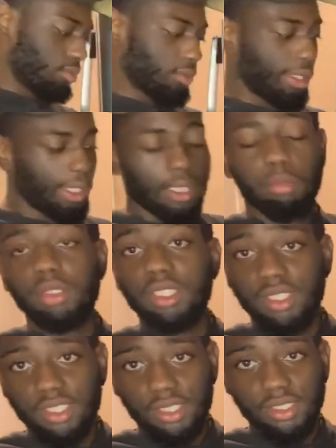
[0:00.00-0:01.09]
and complete
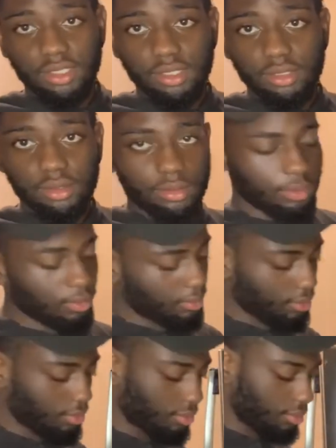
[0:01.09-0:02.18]
seasoning.
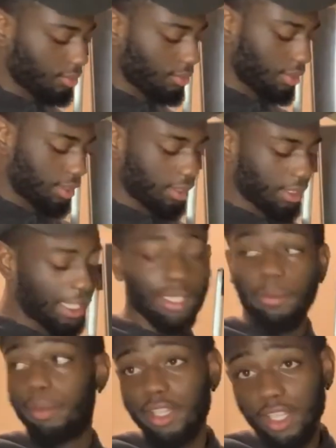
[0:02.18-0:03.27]
Now,
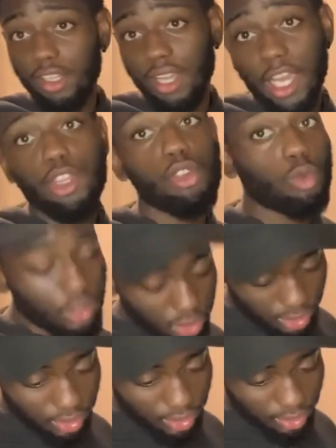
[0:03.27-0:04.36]
depending on how you want
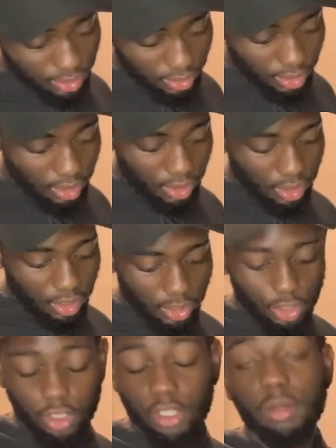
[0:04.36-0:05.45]

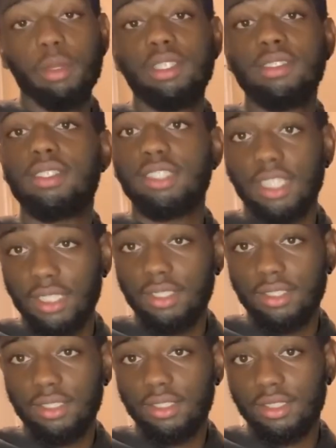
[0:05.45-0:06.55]
your green beans to
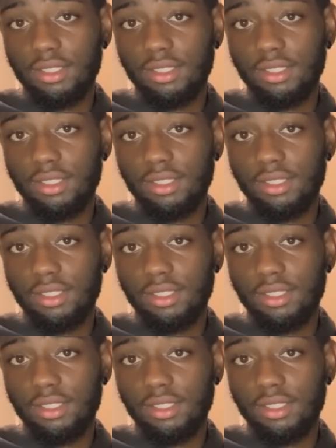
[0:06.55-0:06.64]
taste,